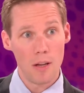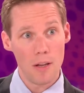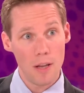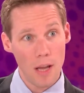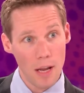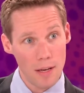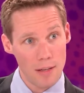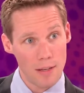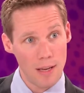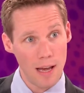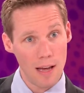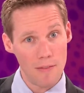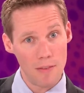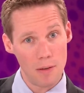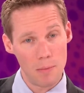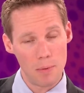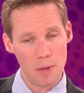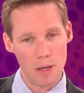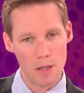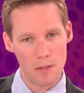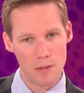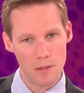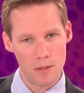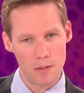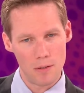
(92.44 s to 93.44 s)
not TAVI
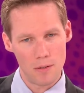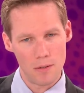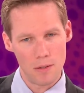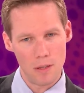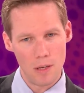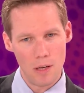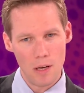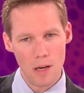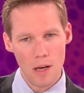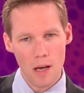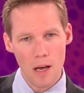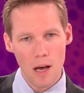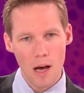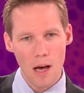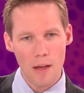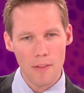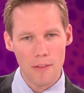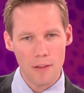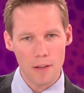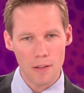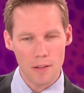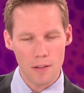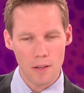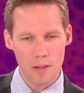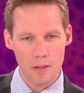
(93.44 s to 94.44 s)
patients. I
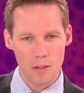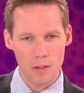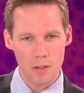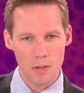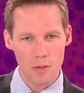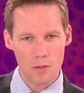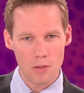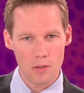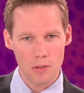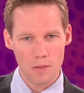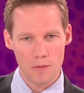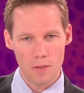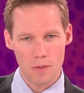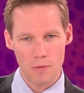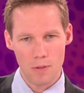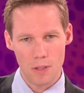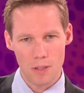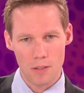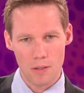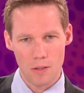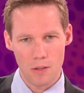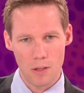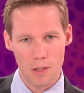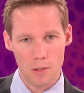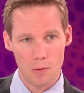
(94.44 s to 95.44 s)
think that the use of the
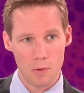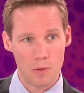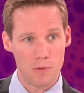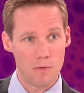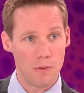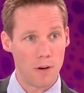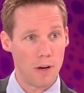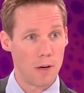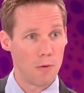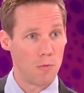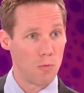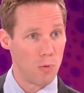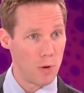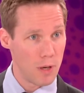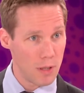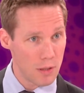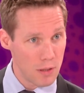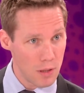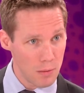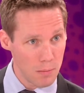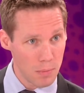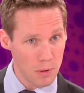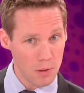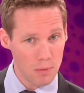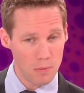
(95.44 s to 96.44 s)
risk scores was very
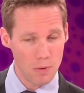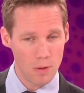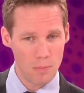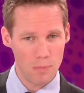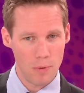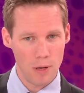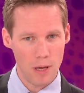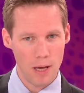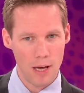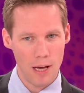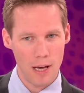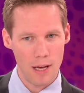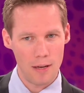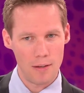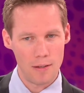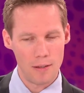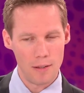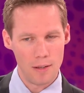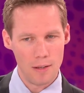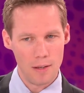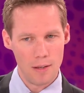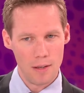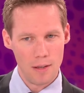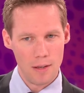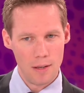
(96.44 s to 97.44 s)
reasonable mm when we had
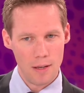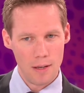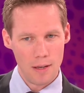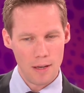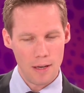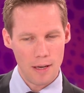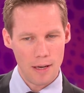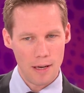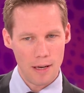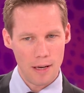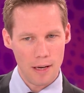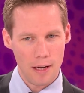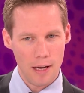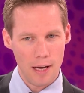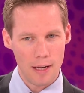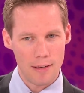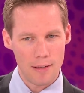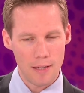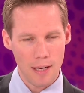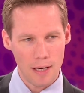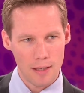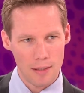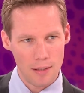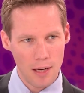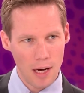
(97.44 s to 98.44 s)
uh, a
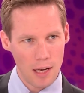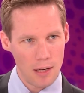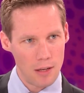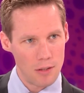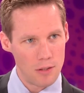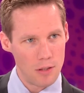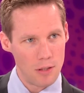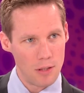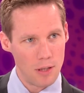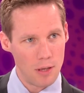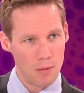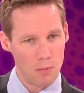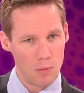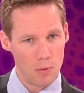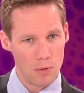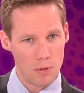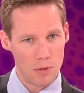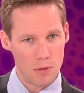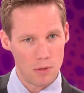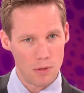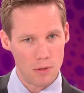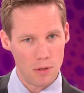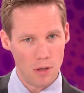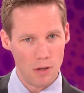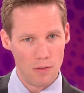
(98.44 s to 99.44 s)
technology that
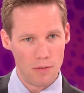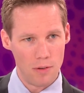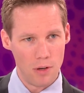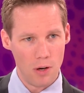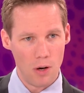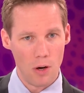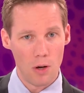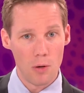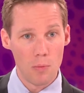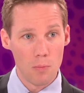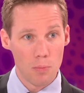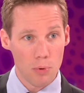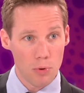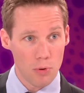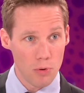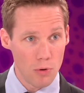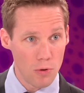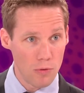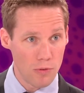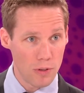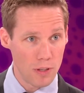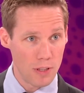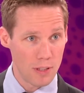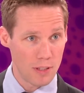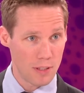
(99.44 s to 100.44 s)
was of
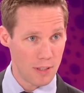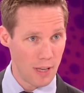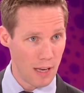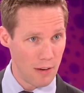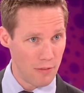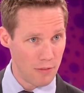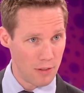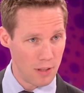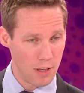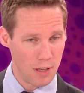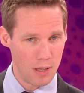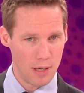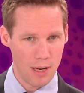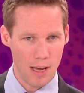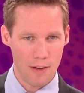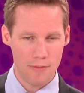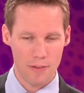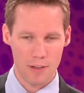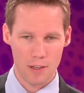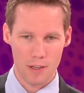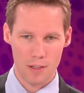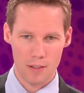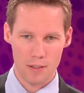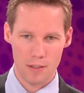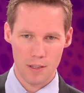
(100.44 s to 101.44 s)
unproven safety and
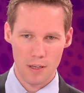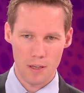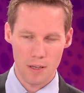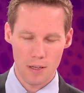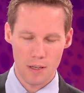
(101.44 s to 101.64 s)
efficacy.